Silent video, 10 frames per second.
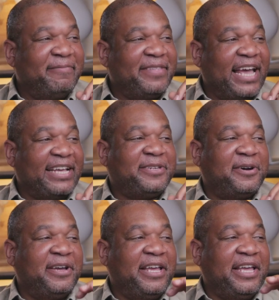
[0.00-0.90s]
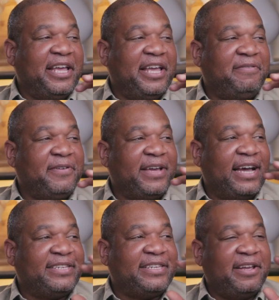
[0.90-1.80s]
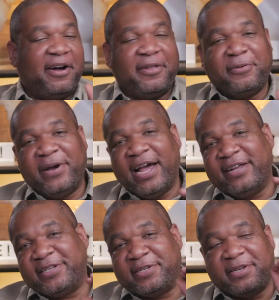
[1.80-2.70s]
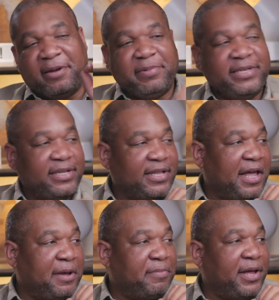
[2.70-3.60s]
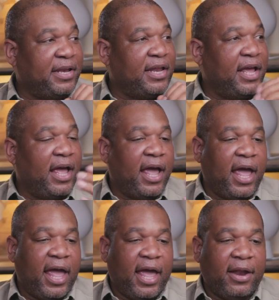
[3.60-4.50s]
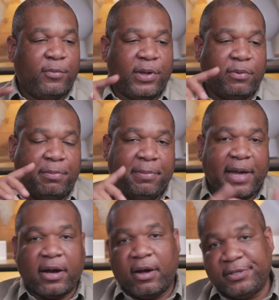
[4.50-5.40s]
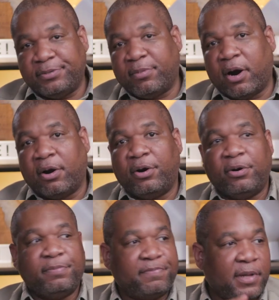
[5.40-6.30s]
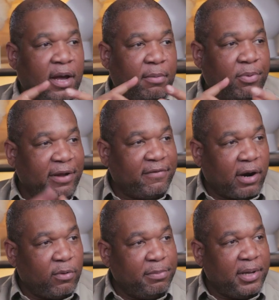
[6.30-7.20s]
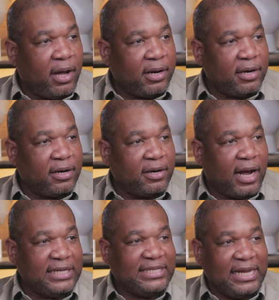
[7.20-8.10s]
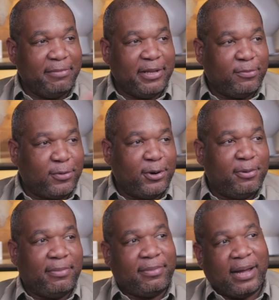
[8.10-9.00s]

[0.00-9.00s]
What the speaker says: Yeah. So if you guys on the way out, just please hit the like button, and we will be back on tomorrow. Braveheart will be on here. I see him in the room.